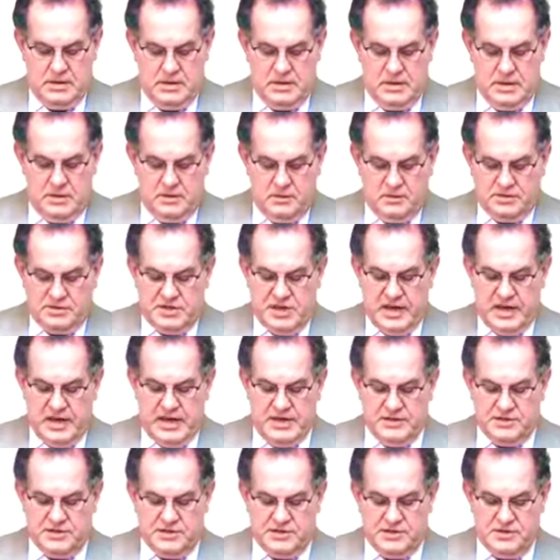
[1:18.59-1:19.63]
in whose
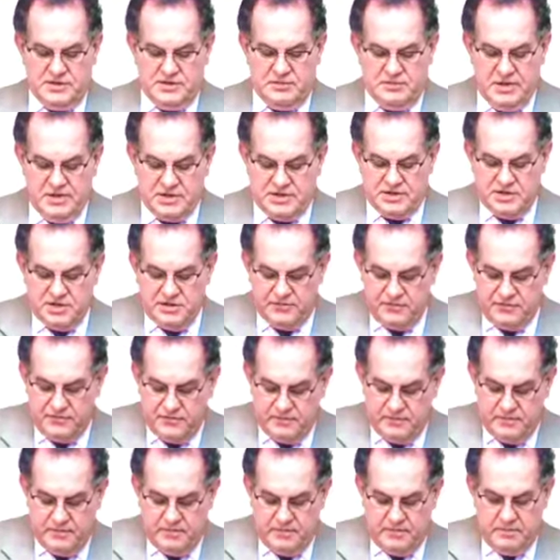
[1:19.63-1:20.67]
hands is mischief,
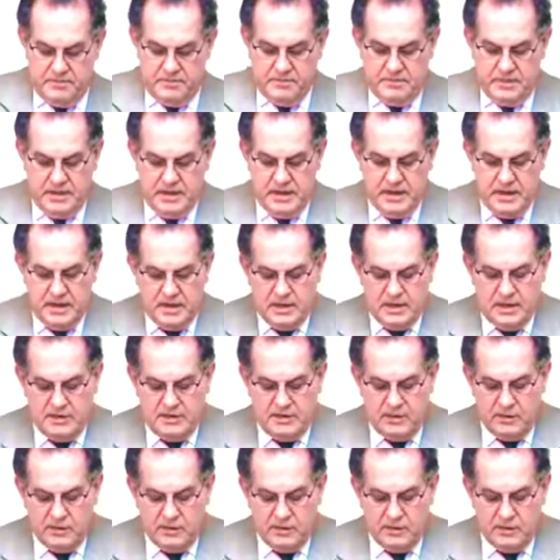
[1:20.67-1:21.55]
and